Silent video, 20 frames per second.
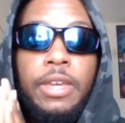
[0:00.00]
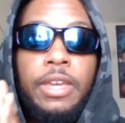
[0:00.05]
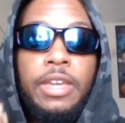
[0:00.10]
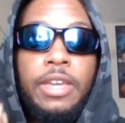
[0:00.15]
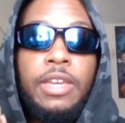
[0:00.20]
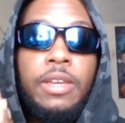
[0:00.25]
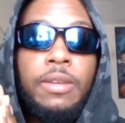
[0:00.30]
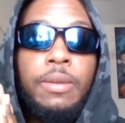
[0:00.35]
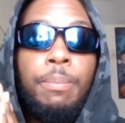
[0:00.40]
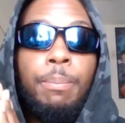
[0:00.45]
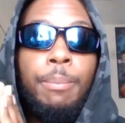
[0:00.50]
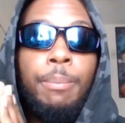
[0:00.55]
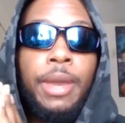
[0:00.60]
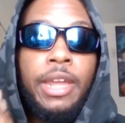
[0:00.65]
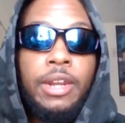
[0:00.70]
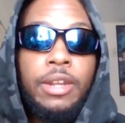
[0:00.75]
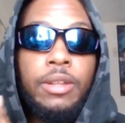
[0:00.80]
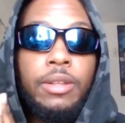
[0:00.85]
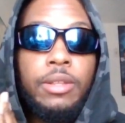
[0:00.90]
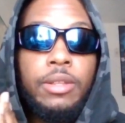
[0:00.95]
he
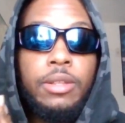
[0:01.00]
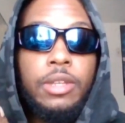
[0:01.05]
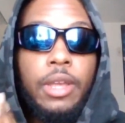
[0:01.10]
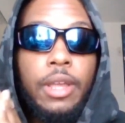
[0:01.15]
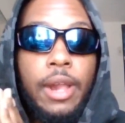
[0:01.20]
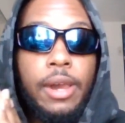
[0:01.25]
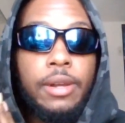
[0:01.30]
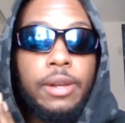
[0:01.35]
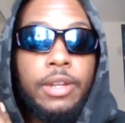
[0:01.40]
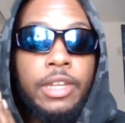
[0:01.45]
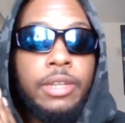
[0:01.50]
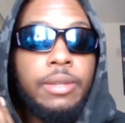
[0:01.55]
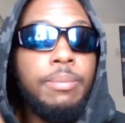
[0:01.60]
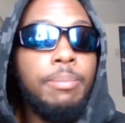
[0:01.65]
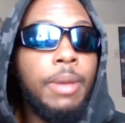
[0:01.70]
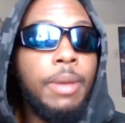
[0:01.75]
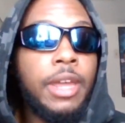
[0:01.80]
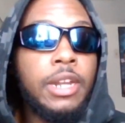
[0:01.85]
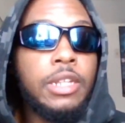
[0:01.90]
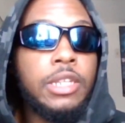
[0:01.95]
made it
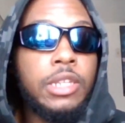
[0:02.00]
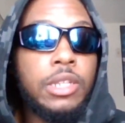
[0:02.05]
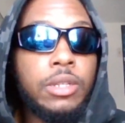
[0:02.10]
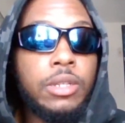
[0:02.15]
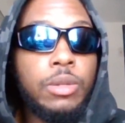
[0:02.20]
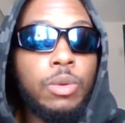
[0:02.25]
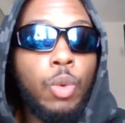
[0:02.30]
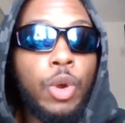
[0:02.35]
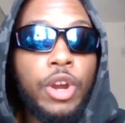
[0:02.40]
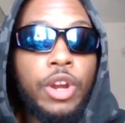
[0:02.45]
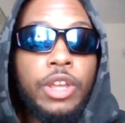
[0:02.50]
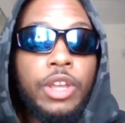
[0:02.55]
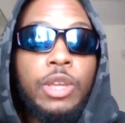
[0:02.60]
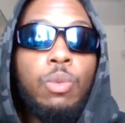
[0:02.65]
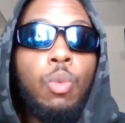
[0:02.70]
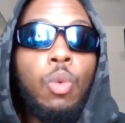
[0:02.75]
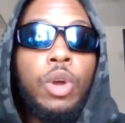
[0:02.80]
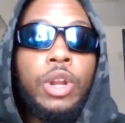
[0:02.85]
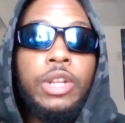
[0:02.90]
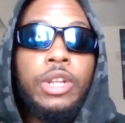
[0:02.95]
he made it to where
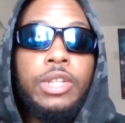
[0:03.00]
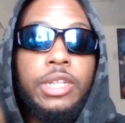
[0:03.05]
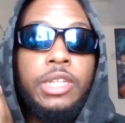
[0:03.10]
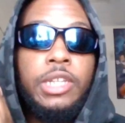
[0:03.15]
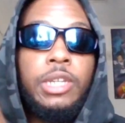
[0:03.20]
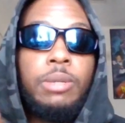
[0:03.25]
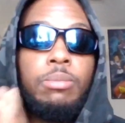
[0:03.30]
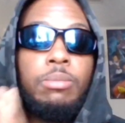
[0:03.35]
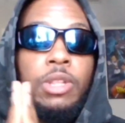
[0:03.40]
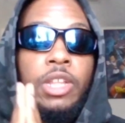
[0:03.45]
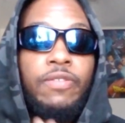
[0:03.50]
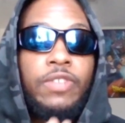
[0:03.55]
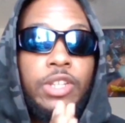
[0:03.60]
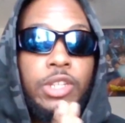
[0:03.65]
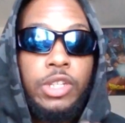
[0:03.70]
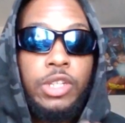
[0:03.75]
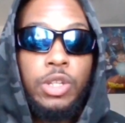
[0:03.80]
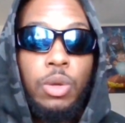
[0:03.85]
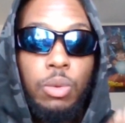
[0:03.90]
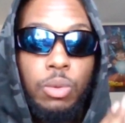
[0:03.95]
he wanted to keep
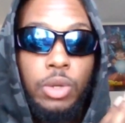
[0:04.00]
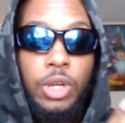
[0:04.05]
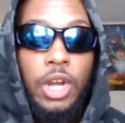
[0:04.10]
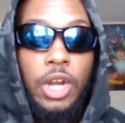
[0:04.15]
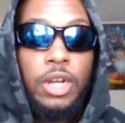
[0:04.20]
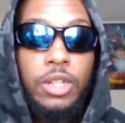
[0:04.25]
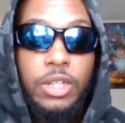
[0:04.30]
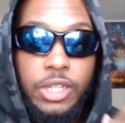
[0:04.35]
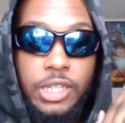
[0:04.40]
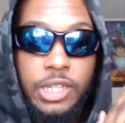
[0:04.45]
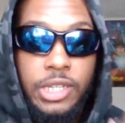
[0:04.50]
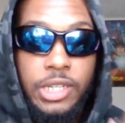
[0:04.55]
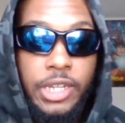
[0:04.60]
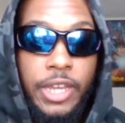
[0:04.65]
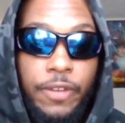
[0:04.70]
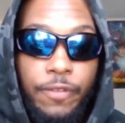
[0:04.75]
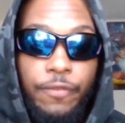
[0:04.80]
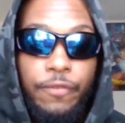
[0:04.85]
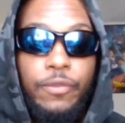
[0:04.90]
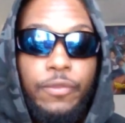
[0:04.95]
Livingstone College
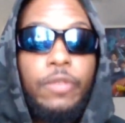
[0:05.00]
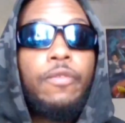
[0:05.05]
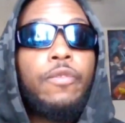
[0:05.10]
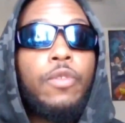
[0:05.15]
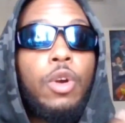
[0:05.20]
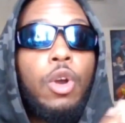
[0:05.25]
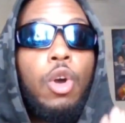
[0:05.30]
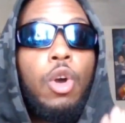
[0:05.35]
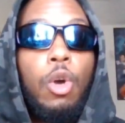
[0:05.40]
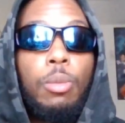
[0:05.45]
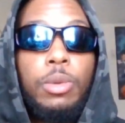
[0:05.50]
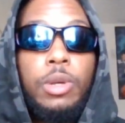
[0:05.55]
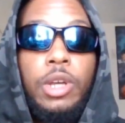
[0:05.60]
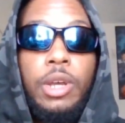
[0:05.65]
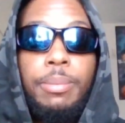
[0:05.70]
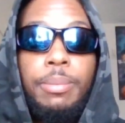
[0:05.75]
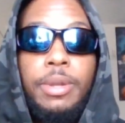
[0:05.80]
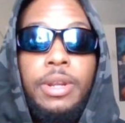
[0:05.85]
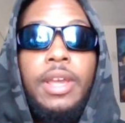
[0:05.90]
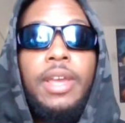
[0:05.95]
safe for
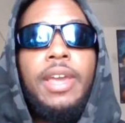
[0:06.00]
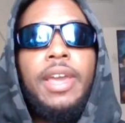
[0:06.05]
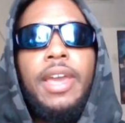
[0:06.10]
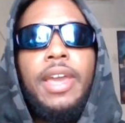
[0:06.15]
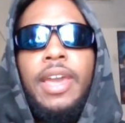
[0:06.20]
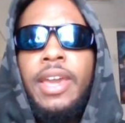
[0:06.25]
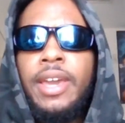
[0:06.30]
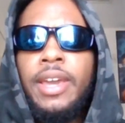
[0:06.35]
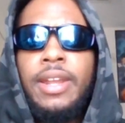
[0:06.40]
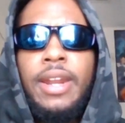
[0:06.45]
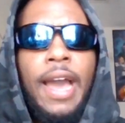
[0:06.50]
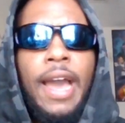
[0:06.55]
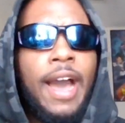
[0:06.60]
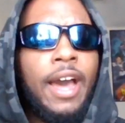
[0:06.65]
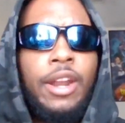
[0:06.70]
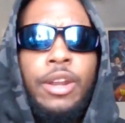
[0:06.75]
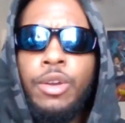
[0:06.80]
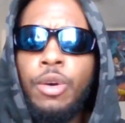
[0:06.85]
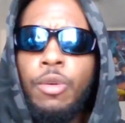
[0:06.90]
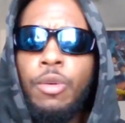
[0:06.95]
homecoming. And
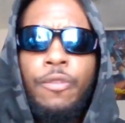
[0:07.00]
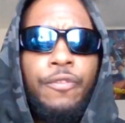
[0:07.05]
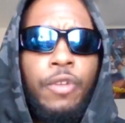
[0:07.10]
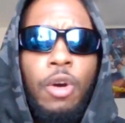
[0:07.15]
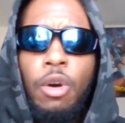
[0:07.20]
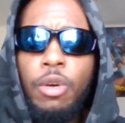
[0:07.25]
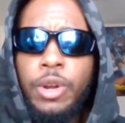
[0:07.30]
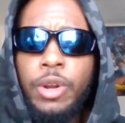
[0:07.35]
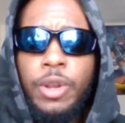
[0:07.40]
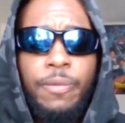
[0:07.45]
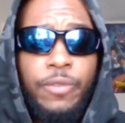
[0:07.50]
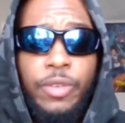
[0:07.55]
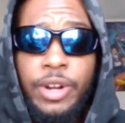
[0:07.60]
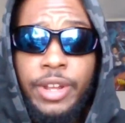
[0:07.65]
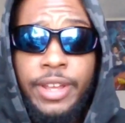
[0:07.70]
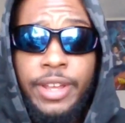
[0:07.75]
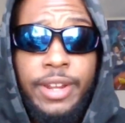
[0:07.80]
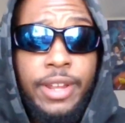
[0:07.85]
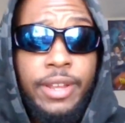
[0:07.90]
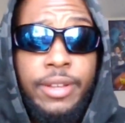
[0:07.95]
I don't fault him
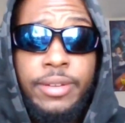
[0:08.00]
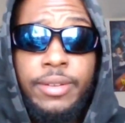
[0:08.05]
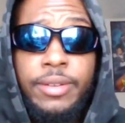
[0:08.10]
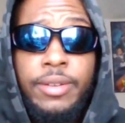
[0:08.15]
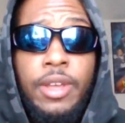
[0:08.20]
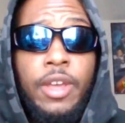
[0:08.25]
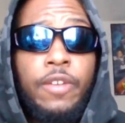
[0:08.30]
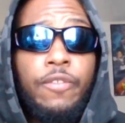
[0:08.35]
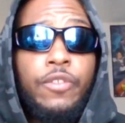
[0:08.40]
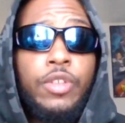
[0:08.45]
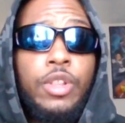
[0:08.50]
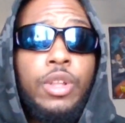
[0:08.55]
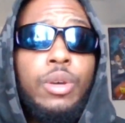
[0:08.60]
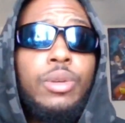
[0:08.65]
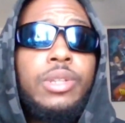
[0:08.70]
for that. And for